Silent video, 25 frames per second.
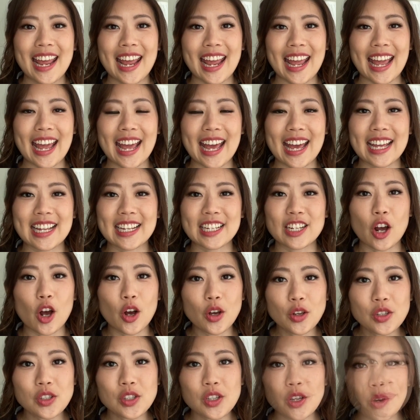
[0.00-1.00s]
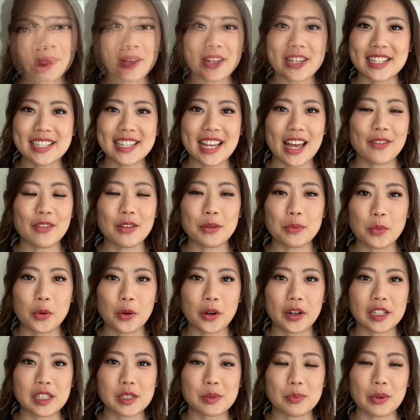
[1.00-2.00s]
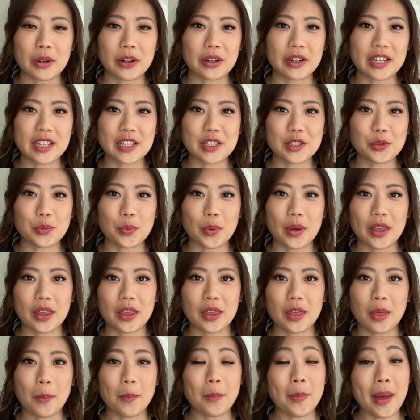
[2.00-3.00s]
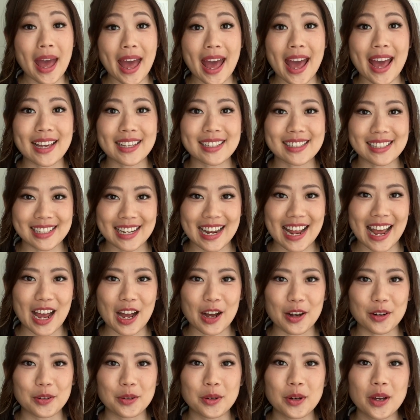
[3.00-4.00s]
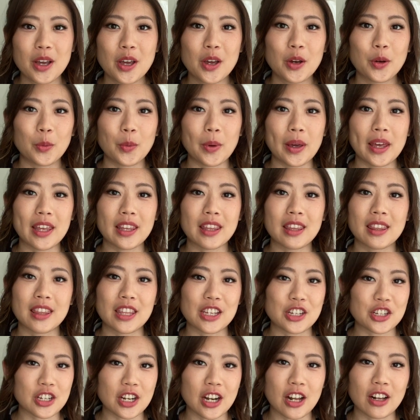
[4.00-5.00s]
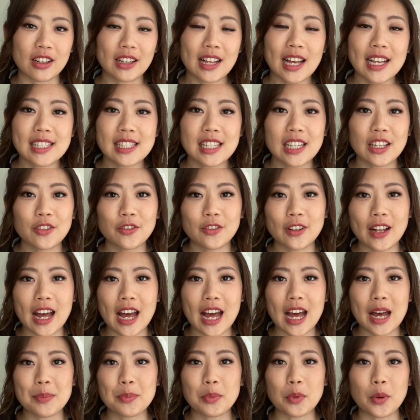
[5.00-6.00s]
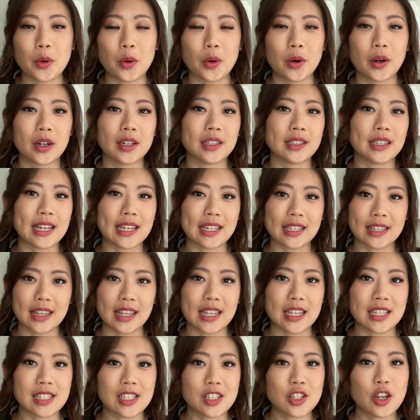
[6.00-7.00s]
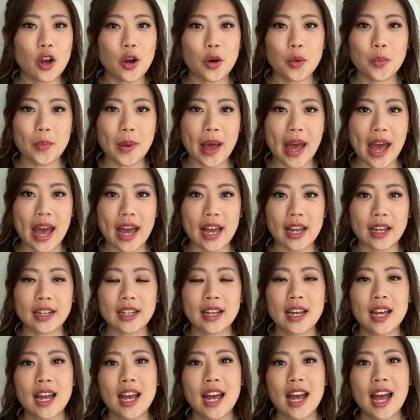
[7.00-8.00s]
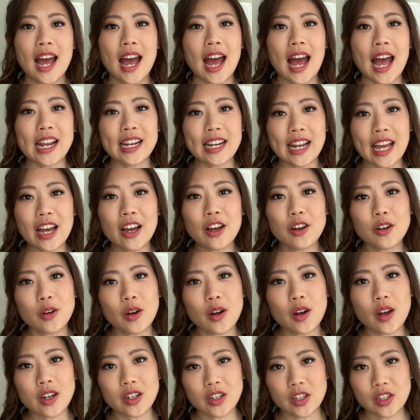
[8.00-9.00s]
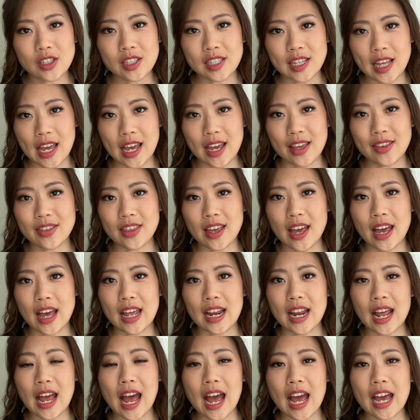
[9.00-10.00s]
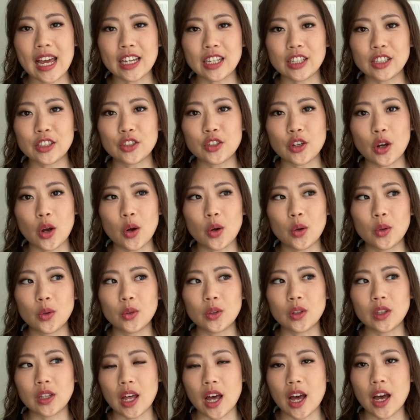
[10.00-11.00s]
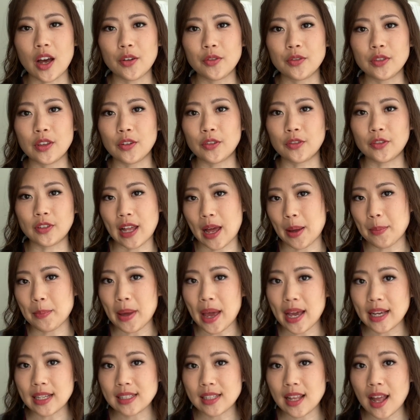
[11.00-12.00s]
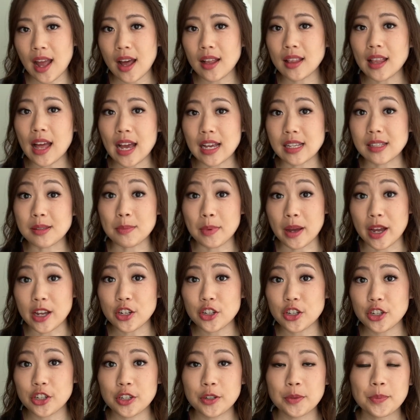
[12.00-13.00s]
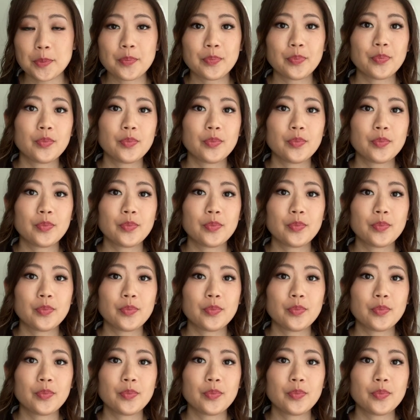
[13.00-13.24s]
And also just having more experience with bags now with the Chanel Classic flap or like this tote bag. I now understand that I don't love the flap bag style as much.